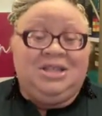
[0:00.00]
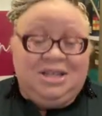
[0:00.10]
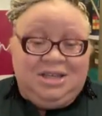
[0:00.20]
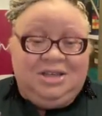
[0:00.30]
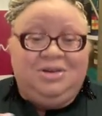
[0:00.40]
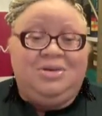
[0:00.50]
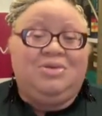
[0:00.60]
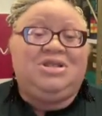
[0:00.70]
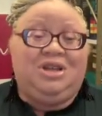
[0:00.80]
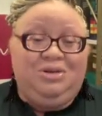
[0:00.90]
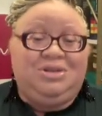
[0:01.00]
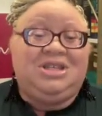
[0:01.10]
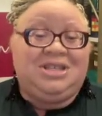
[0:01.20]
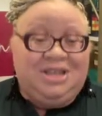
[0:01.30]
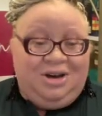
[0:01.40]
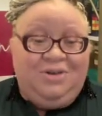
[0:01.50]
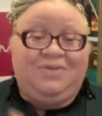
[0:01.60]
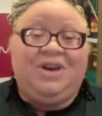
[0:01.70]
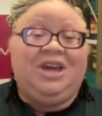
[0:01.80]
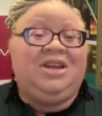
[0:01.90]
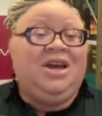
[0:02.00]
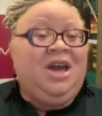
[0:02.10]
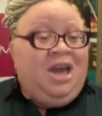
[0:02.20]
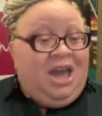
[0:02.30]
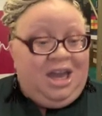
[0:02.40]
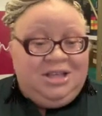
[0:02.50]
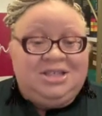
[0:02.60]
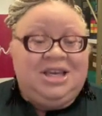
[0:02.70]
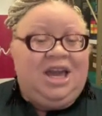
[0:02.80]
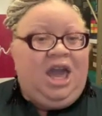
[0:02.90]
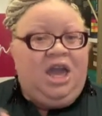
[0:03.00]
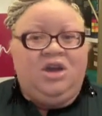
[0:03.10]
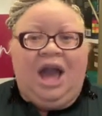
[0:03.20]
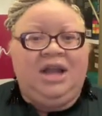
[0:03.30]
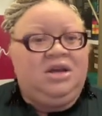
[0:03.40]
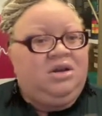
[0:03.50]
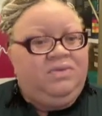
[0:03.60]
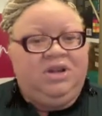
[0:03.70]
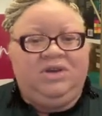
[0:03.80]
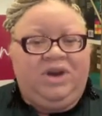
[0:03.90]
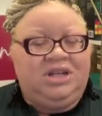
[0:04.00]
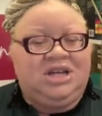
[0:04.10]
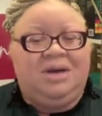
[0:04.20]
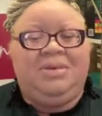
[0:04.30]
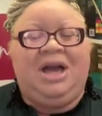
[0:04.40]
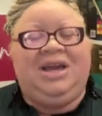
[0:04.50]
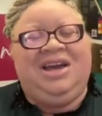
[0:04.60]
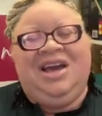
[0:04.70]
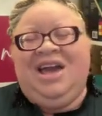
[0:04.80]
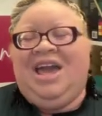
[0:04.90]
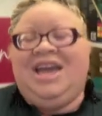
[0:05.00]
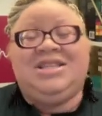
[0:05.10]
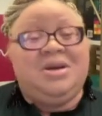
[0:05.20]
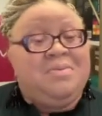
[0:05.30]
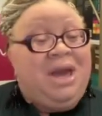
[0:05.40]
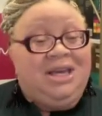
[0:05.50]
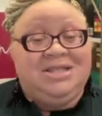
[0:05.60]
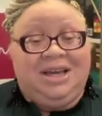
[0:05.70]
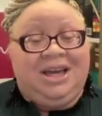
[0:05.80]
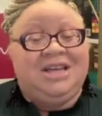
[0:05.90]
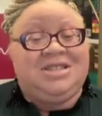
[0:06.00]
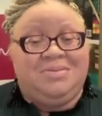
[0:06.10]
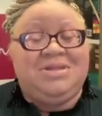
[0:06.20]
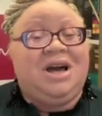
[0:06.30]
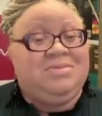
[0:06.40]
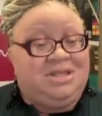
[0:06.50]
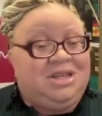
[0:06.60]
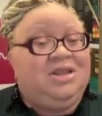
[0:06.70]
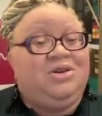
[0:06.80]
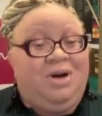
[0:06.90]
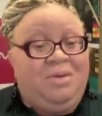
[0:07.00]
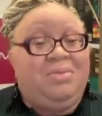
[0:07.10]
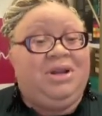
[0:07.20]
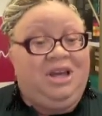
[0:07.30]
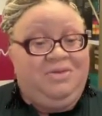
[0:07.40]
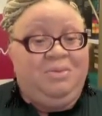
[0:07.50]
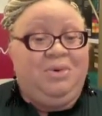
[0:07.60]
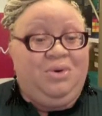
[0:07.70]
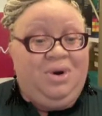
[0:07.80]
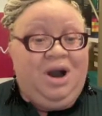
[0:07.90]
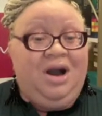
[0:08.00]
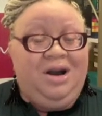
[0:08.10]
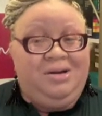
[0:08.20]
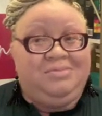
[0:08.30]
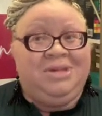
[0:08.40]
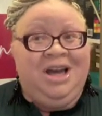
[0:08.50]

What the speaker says: to salute yourself and say, hey, I did a really great job. Like, it's amazing. And sometimes it's a little unbelievable. I'm